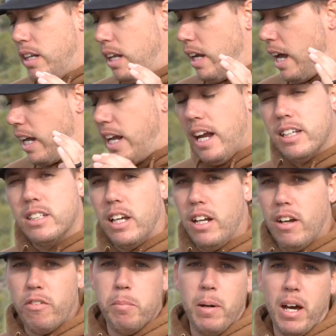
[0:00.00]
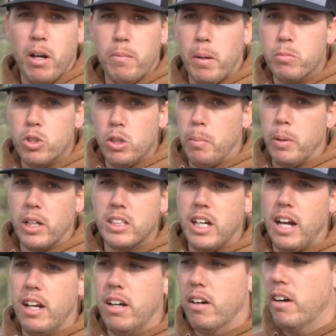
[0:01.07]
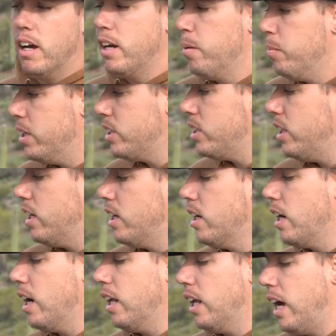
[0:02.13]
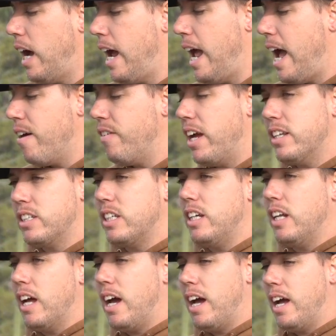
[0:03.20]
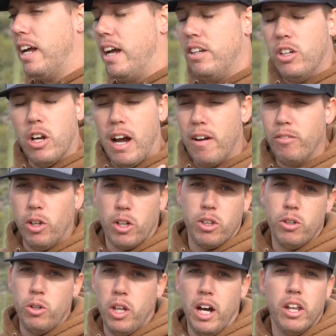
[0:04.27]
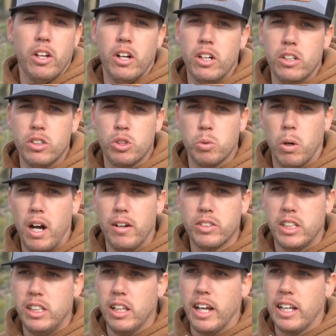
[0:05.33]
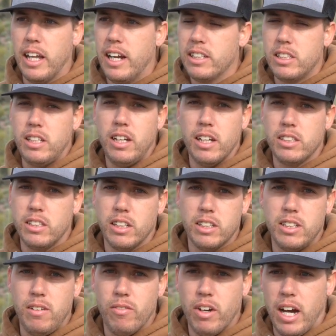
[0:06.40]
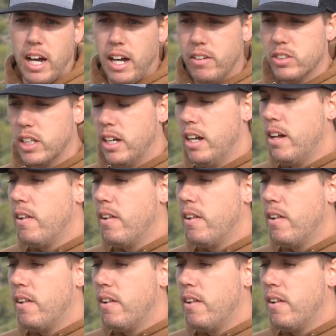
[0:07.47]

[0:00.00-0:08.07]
I can't say enough about them. I'm super excited to run them this year. I haven't seen, you know, I've looked through the other Swarovski, like the STS 65s.